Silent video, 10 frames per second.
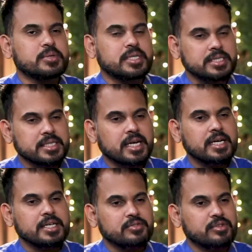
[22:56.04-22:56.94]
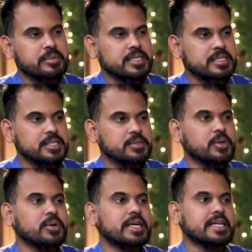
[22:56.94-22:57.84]
touch the Naadi of a patient, you will
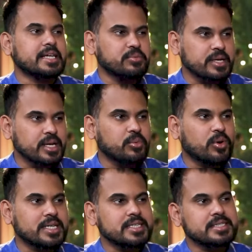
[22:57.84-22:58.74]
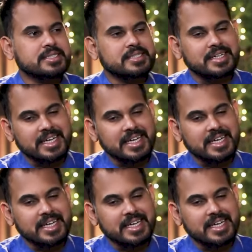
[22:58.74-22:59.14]
only reveal what is necessary